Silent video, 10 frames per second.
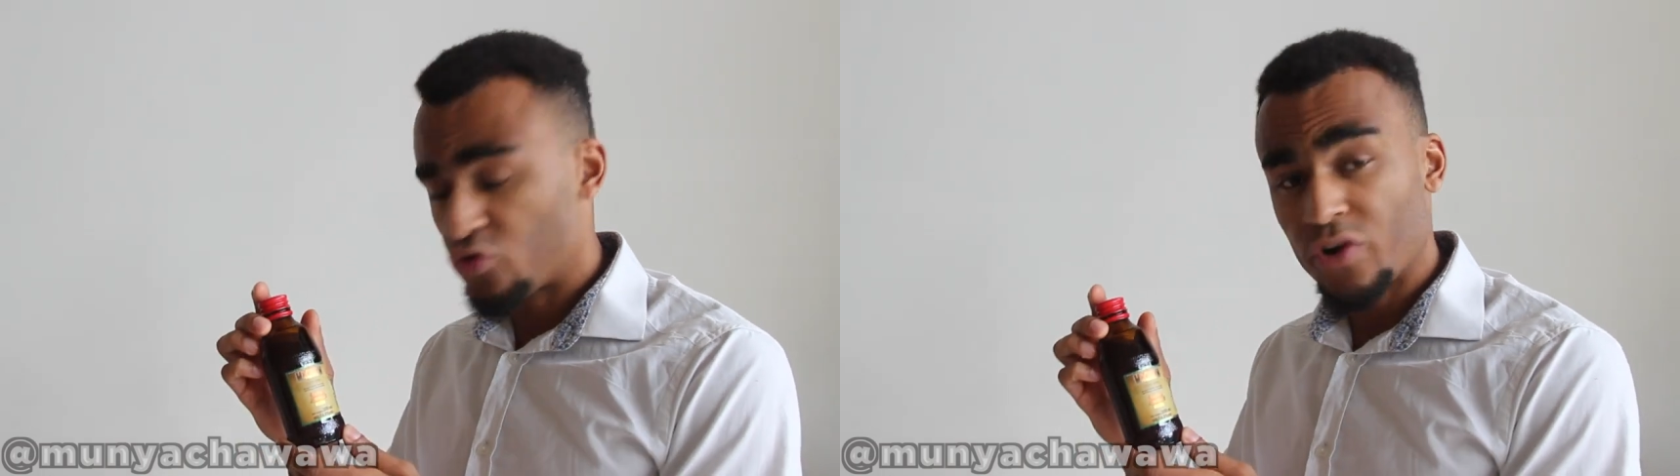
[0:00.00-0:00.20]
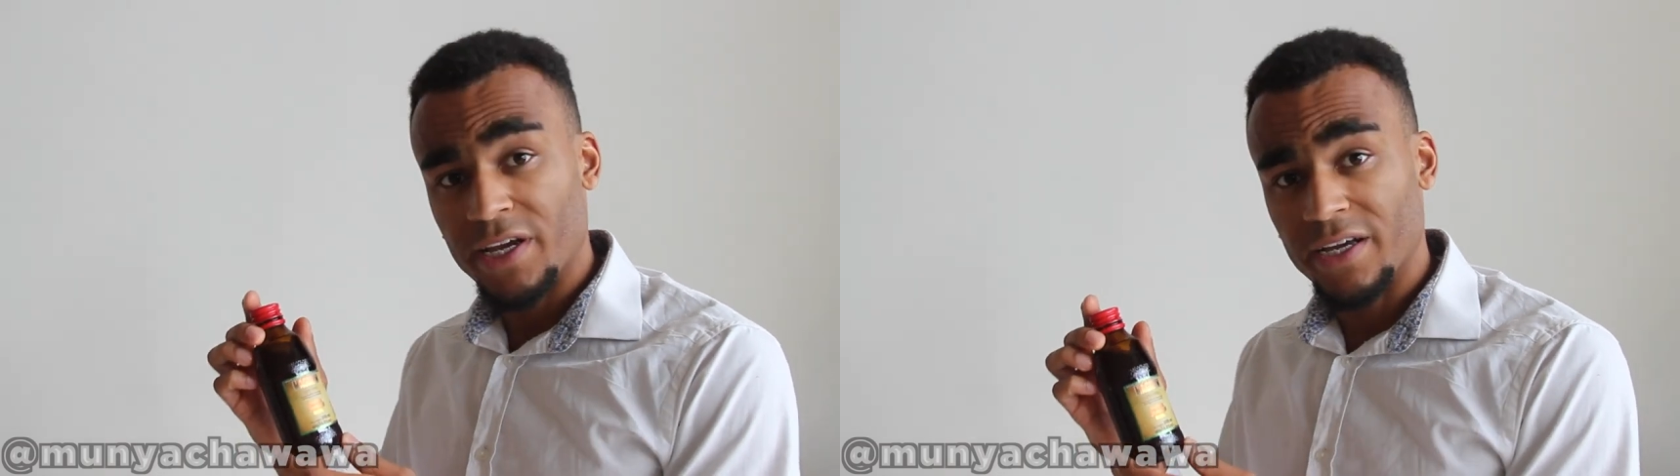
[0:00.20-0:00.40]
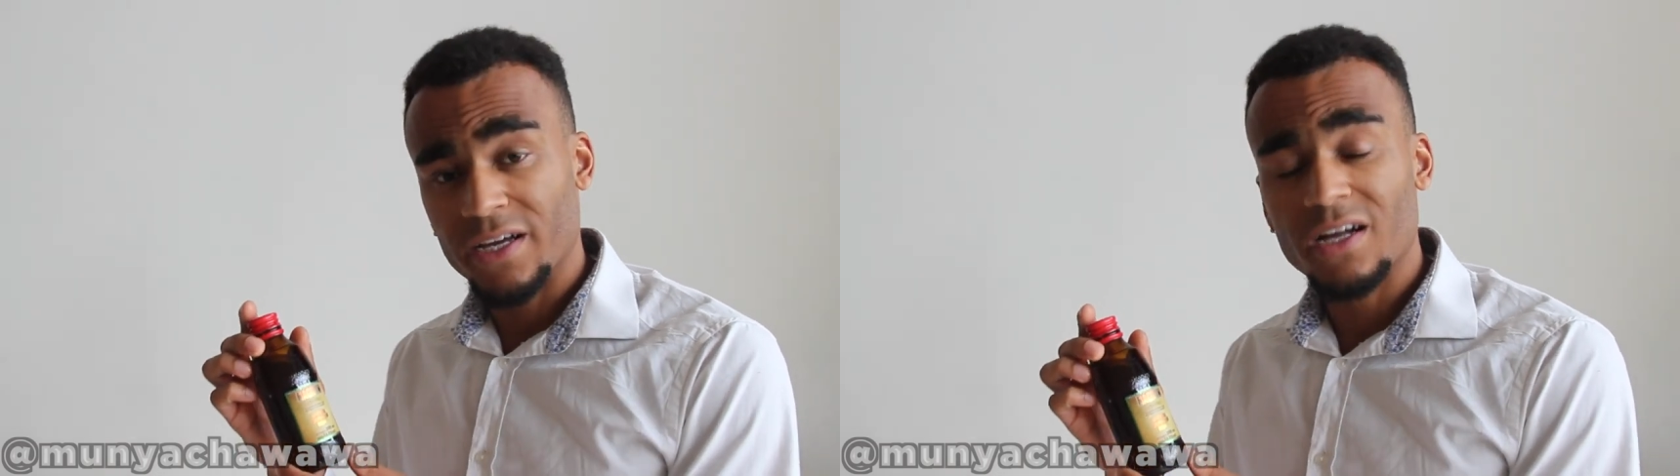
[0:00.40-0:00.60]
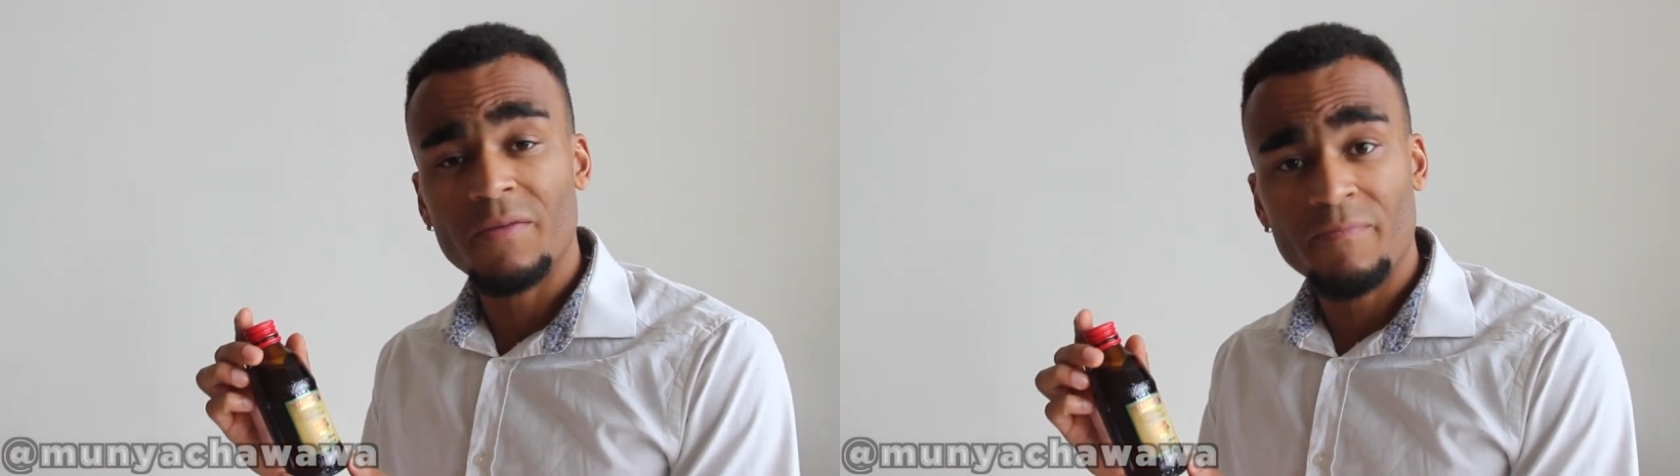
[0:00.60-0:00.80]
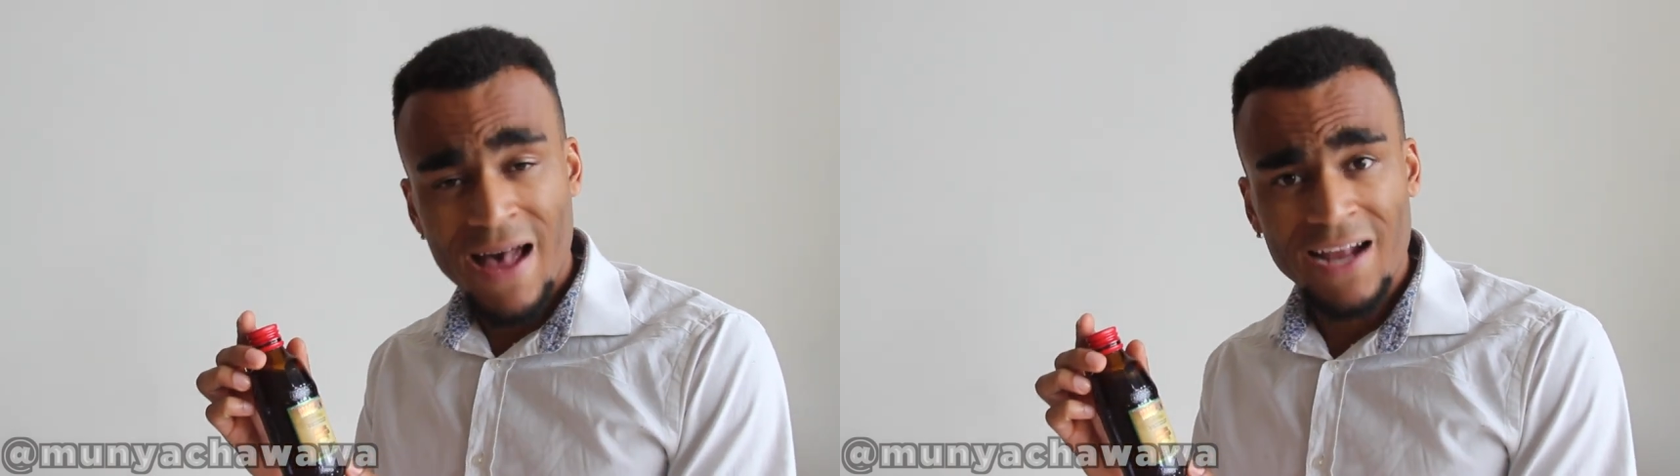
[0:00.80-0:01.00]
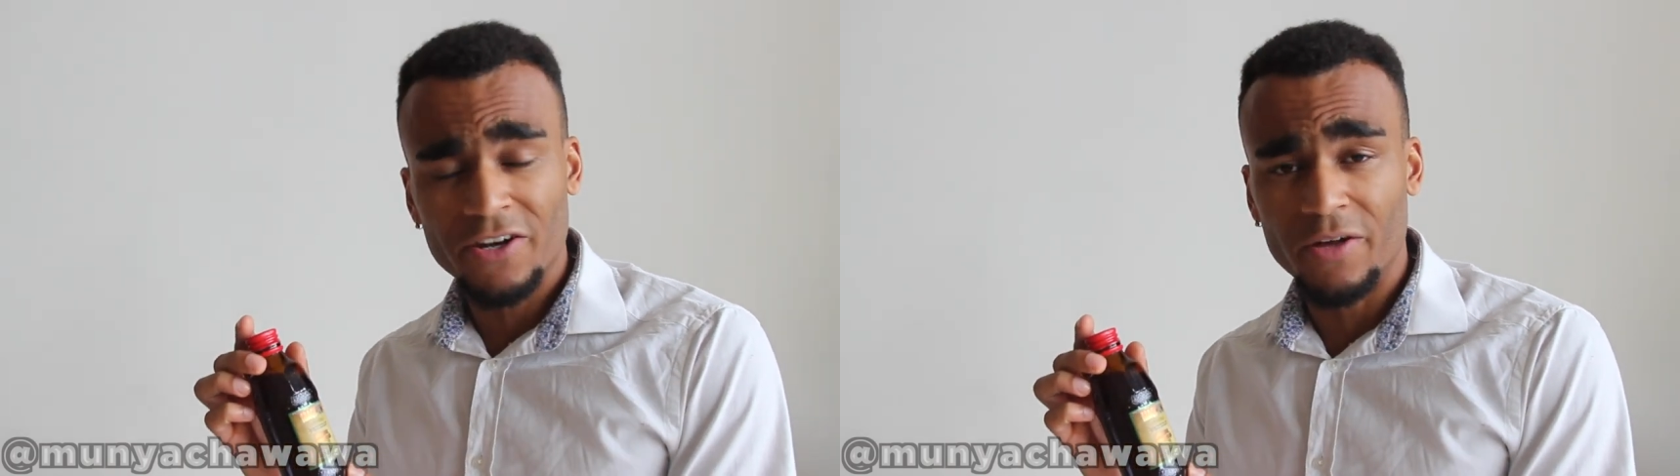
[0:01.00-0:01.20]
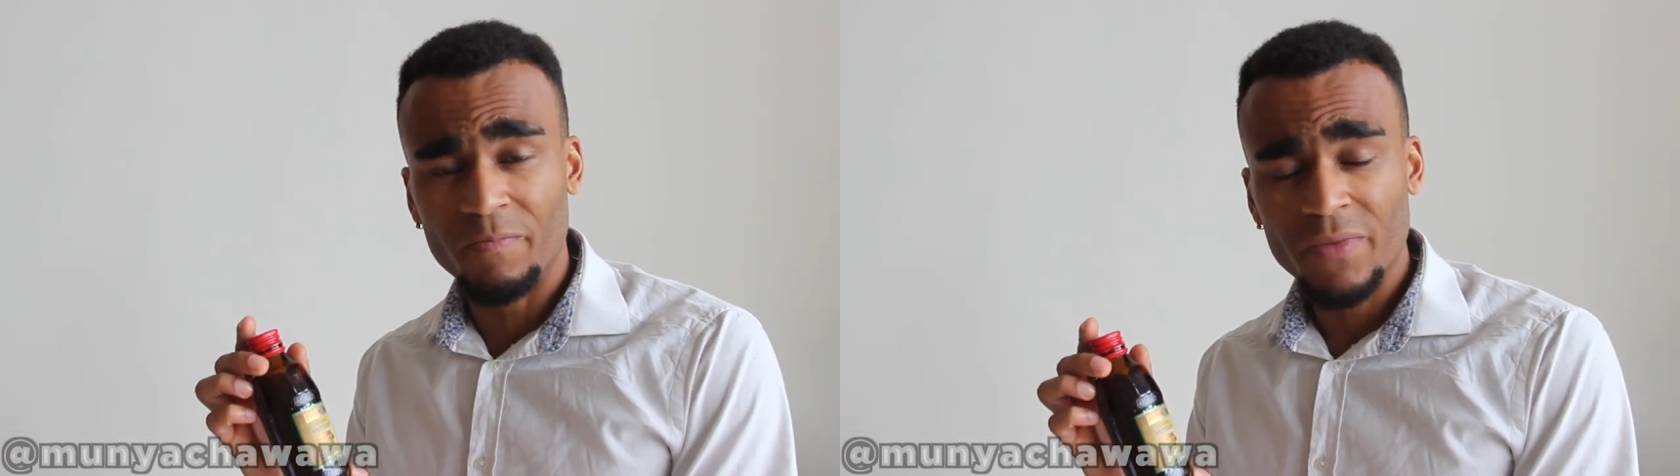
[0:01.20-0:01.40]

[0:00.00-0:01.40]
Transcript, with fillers: drink, a magnum.